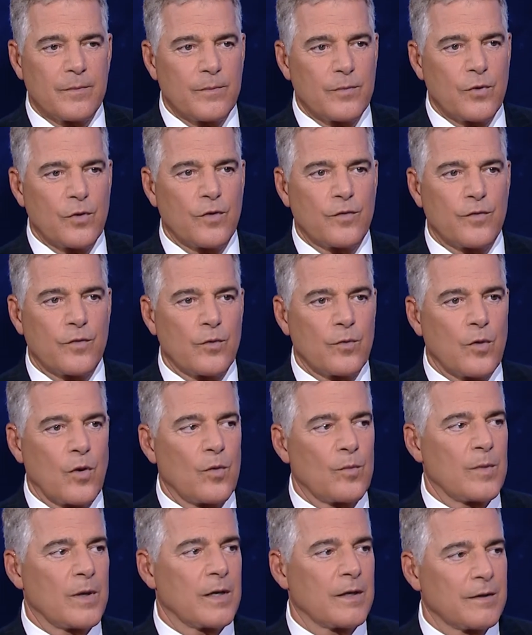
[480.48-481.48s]
beautiful
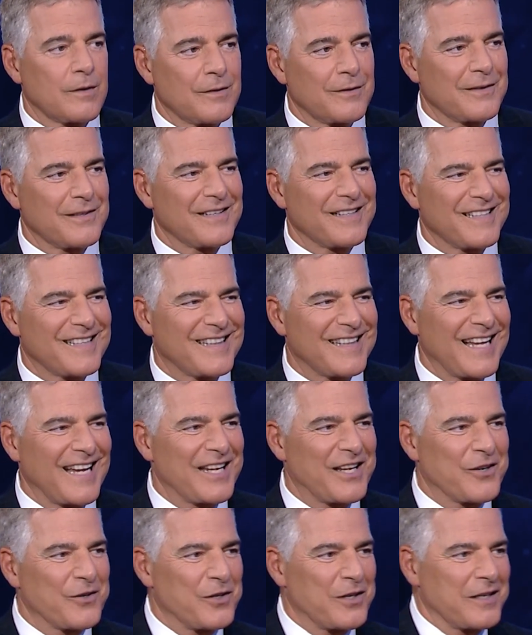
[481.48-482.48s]
Roma.
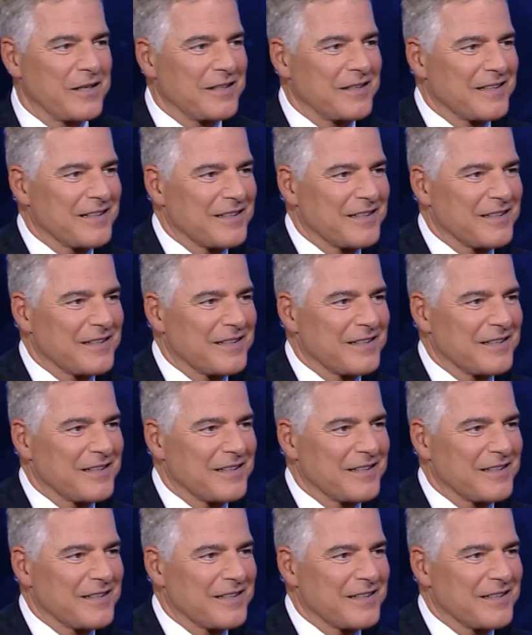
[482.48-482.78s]
Thank you, Dean.